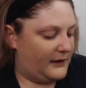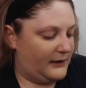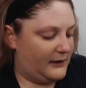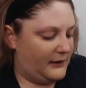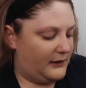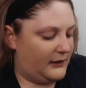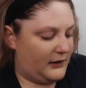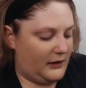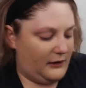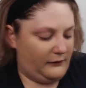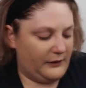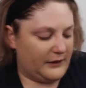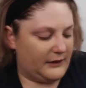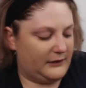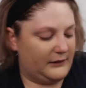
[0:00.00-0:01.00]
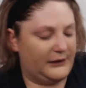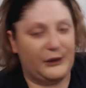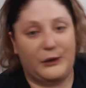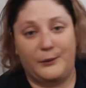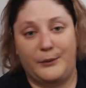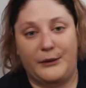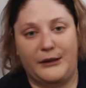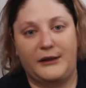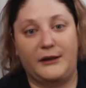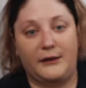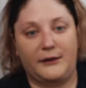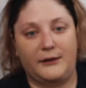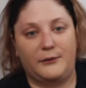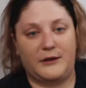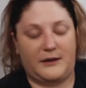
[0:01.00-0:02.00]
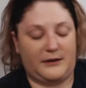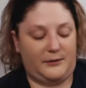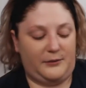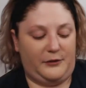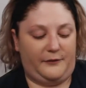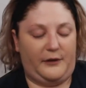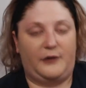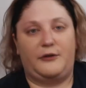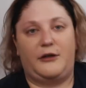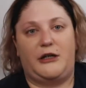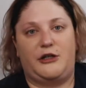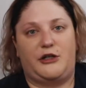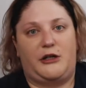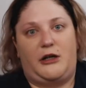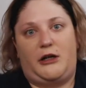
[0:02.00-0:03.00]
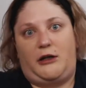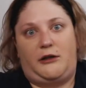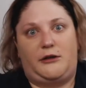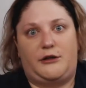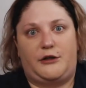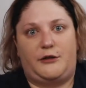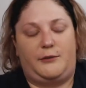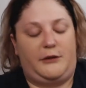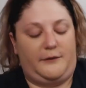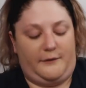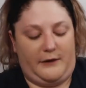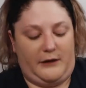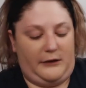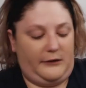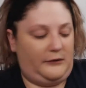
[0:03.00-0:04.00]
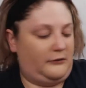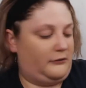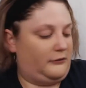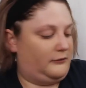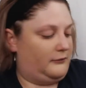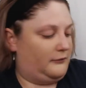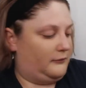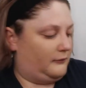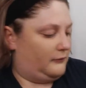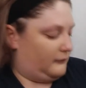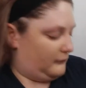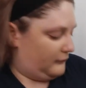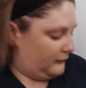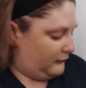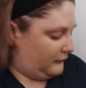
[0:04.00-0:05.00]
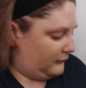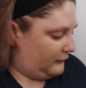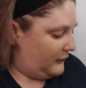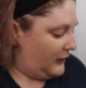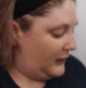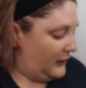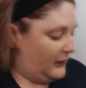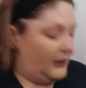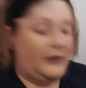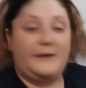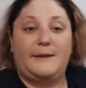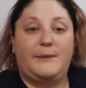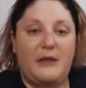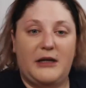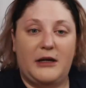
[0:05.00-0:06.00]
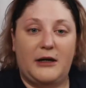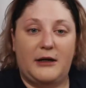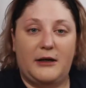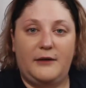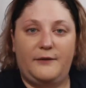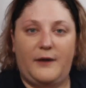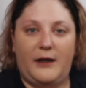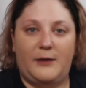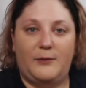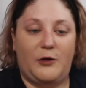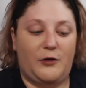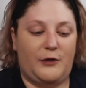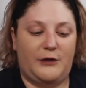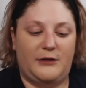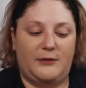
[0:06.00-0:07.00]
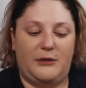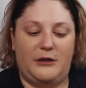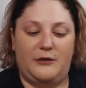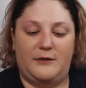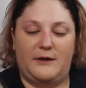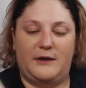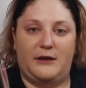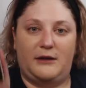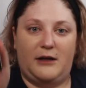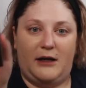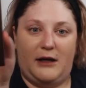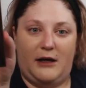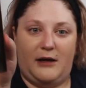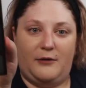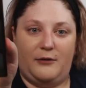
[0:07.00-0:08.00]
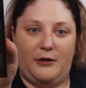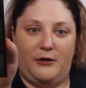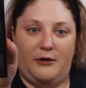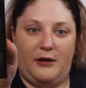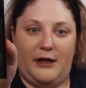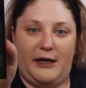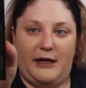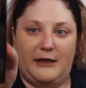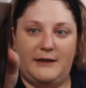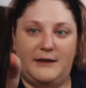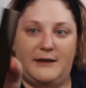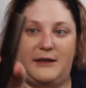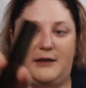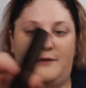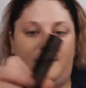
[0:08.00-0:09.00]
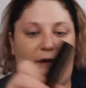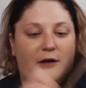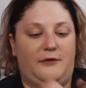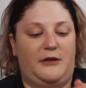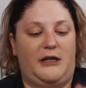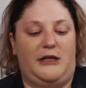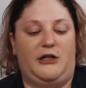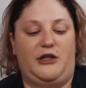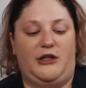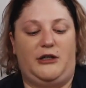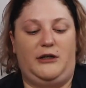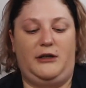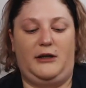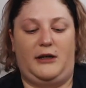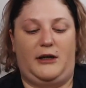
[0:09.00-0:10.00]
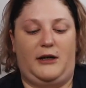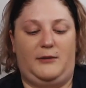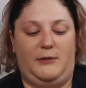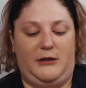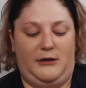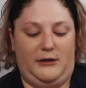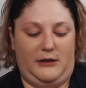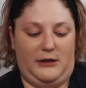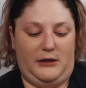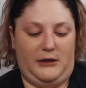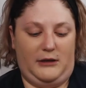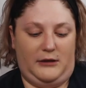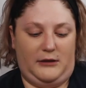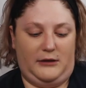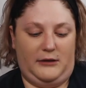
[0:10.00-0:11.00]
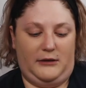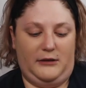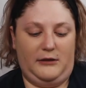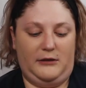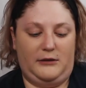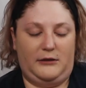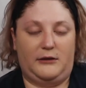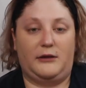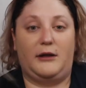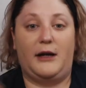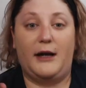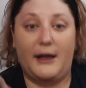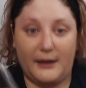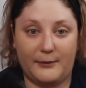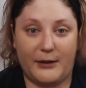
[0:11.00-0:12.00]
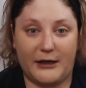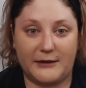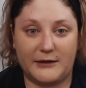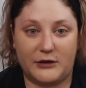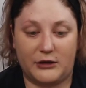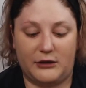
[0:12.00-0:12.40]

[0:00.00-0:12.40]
It covers a little bit, and then once I put foundation on, it should be fine. Speaking of, I'm going to be using the Hourglass Stick Foundation. I'm in the color Alabaster.